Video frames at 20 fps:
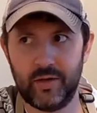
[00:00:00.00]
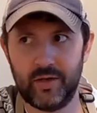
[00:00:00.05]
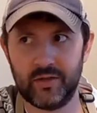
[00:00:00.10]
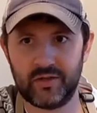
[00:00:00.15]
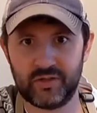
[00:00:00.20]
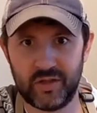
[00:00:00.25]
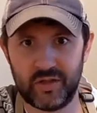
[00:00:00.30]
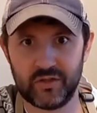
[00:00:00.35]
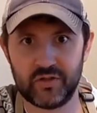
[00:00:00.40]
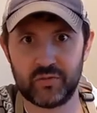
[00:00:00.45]

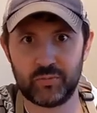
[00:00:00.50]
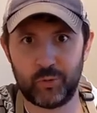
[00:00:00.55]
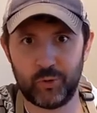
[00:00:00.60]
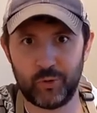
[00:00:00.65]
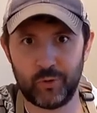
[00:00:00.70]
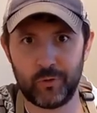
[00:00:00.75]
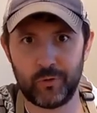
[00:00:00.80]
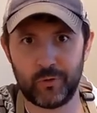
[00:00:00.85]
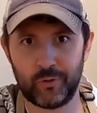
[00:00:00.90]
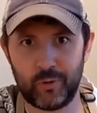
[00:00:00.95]
Hashtag
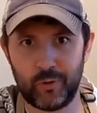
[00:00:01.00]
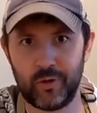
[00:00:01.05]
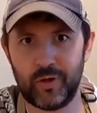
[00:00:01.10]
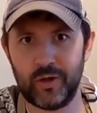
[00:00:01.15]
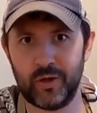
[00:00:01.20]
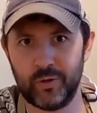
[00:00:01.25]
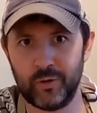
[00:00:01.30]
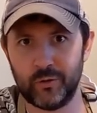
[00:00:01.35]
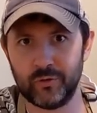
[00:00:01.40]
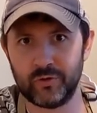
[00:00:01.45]
spoiler alert,
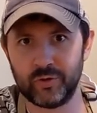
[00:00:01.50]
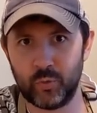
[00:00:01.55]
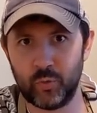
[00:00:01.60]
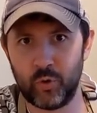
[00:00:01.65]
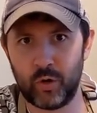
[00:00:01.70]
Eagles